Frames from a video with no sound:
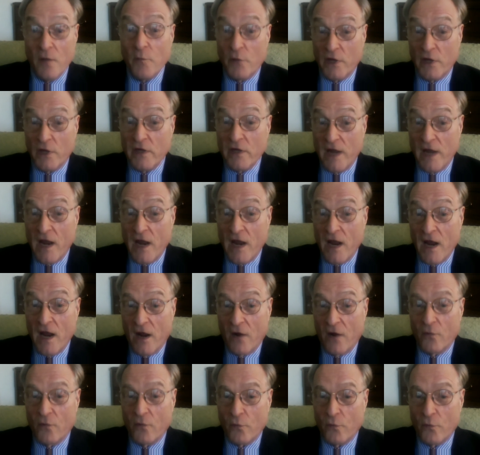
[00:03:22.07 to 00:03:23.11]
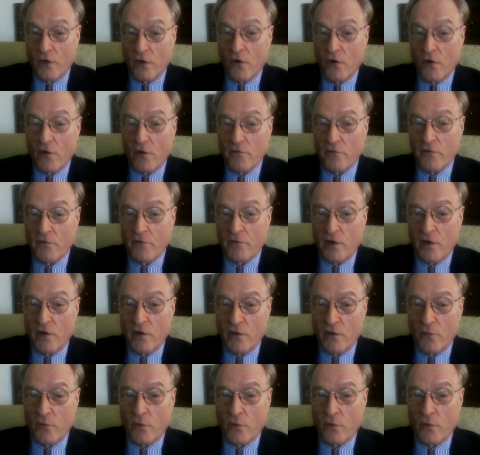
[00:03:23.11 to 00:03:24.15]
but now we are very
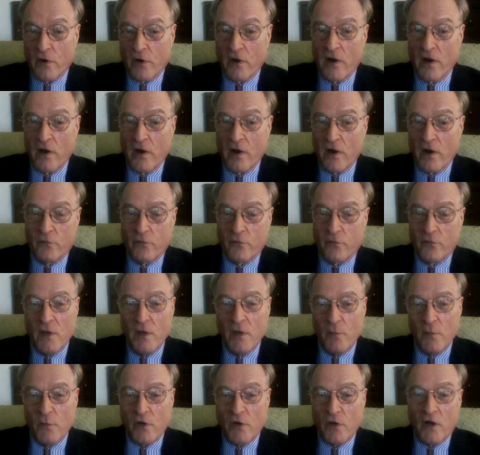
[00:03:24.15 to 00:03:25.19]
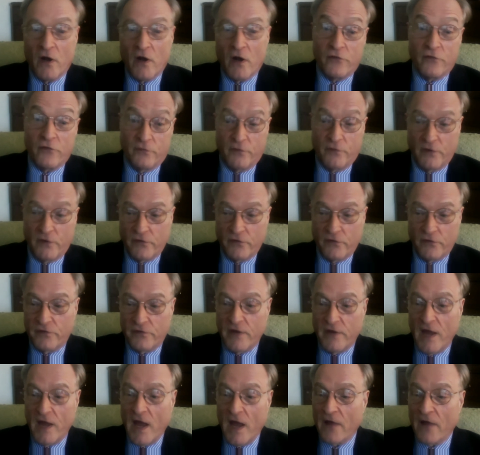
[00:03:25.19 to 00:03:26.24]
aware of them because of his
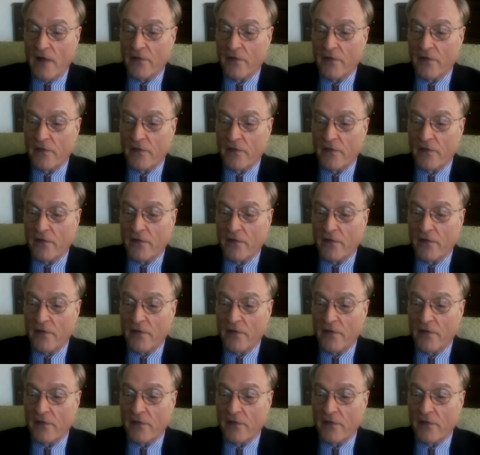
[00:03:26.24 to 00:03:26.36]
death.